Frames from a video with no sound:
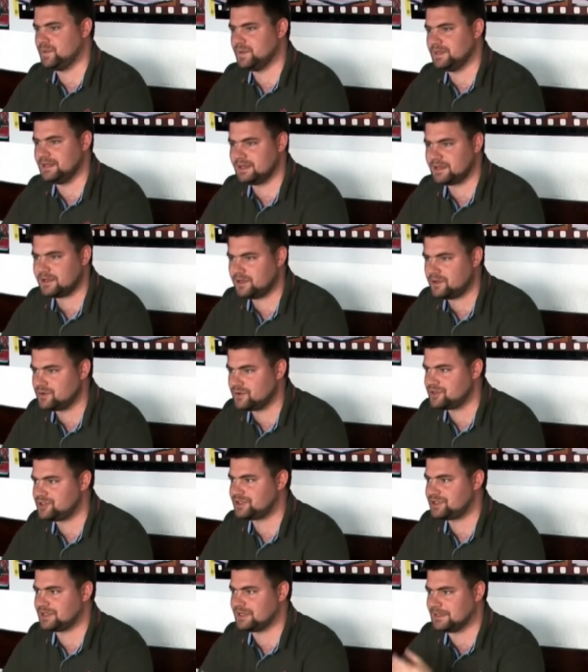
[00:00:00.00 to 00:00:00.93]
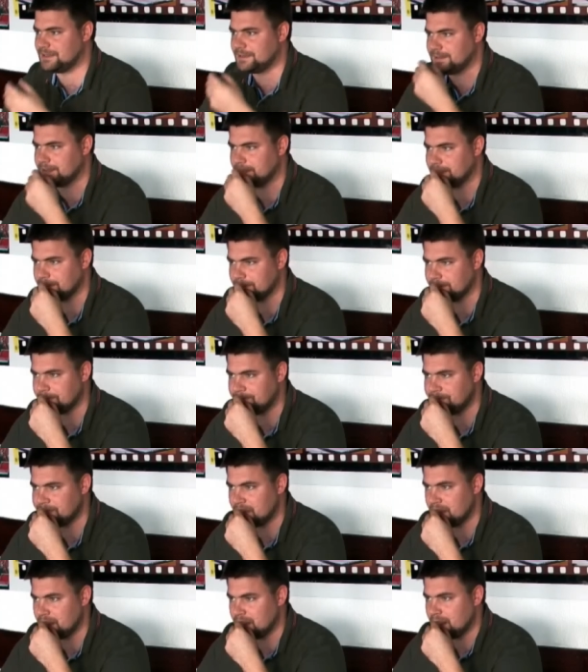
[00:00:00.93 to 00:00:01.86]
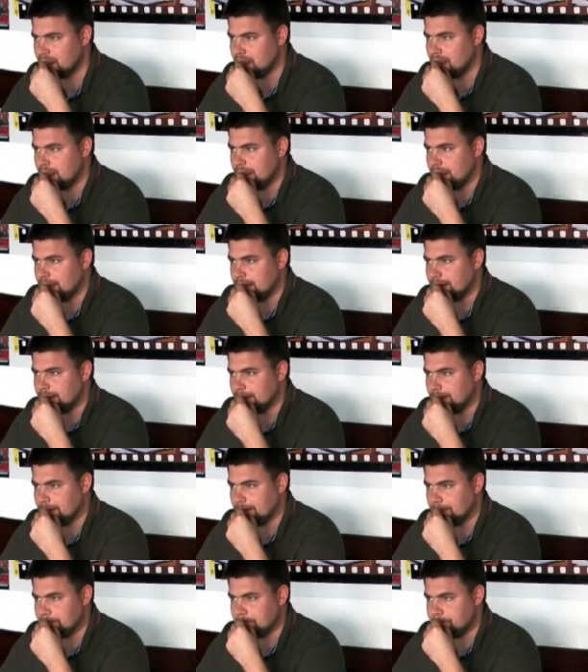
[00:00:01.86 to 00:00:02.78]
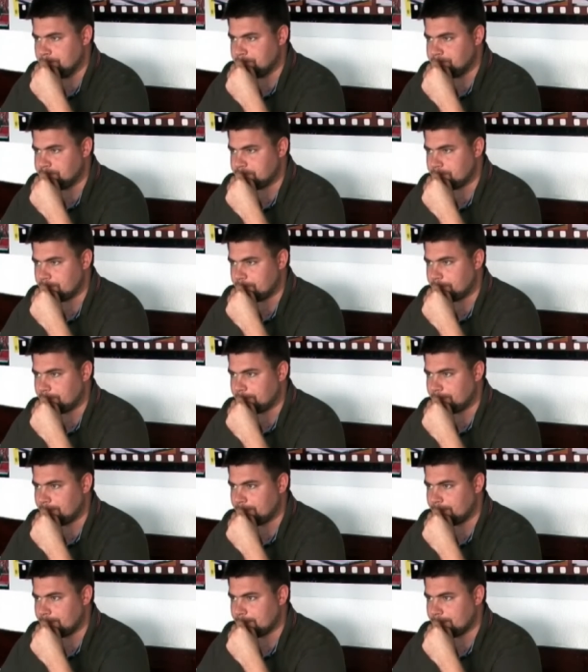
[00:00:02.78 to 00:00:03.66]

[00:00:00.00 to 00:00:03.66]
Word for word: with the huge uh, uh, um,